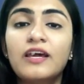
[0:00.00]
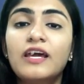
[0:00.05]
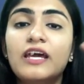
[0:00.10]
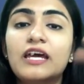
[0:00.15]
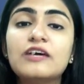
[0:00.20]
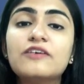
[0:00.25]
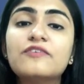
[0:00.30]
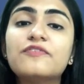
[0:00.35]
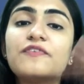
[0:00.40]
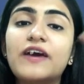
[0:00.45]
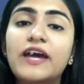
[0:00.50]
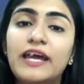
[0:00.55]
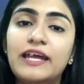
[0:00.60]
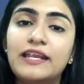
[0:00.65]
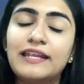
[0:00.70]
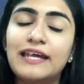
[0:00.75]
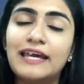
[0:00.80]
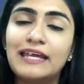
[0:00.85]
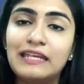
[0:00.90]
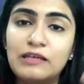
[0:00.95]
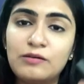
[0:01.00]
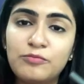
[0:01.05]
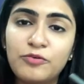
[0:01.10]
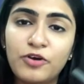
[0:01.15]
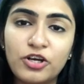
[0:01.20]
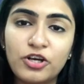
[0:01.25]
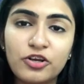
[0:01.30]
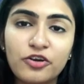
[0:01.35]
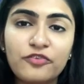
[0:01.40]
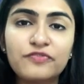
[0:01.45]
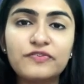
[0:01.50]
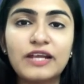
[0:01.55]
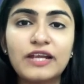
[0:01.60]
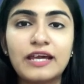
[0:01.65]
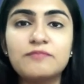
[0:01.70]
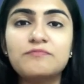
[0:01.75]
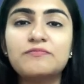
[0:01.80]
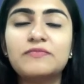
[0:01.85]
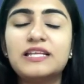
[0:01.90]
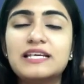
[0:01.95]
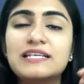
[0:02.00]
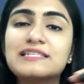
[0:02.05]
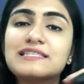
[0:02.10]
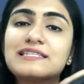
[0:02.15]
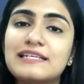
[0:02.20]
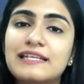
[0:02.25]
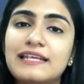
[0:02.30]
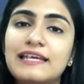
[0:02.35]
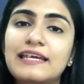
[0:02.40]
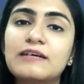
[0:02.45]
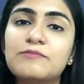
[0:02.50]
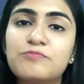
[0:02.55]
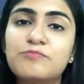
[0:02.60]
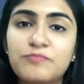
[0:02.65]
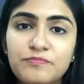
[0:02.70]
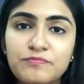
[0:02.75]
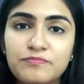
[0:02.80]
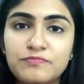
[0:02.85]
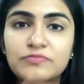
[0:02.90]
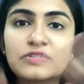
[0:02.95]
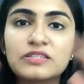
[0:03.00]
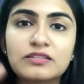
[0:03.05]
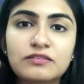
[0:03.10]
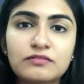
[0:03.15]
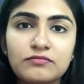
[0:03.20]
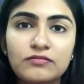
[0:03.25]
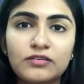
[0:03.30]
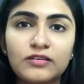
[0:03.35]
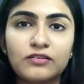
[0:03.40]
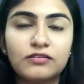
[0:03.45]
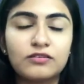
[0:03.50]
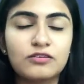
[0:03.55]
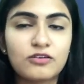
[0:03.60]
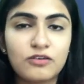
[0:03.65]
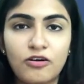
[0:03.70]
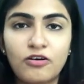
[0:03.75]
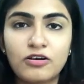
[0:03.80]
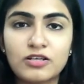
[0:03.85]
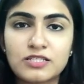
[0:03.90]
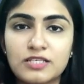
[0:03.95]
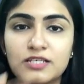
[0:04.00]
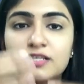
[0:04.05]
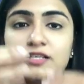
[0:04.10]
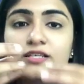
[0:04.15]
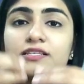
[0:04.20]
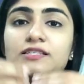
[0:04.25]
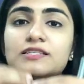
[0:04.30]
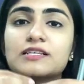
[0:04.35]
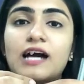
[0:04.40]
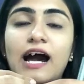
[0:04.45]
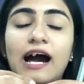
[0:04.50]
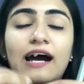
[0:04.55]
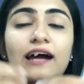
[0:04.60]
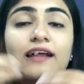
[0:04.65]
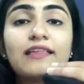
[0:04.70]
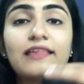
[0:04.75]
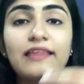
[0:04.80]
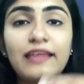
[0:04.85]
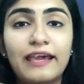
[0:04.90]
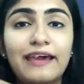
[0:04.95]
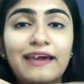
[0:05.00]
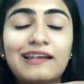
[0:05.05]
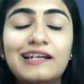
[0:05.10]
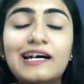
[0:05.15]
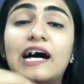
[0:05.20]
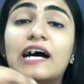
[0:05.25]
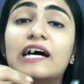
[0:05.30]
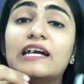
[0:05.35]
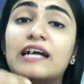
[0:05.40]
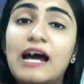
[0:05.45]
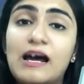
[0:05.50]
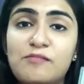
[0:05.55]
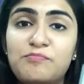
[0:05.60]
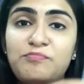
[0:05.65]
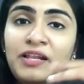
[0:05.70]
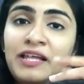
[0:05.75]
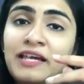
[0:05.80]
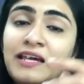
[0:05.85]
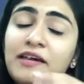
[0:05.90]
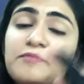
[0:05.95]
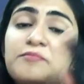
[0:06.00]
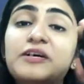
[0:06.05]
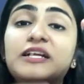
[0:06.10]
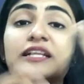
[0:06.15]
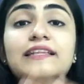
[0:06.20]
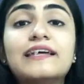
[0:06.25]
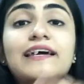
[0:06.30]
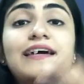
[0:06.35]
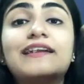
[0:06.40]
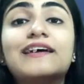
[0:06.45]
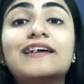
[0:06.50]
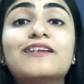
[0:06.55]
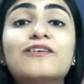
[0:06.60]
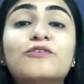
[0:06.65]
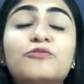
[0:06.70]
If at any point of time these three clauses are there, are applicable, then and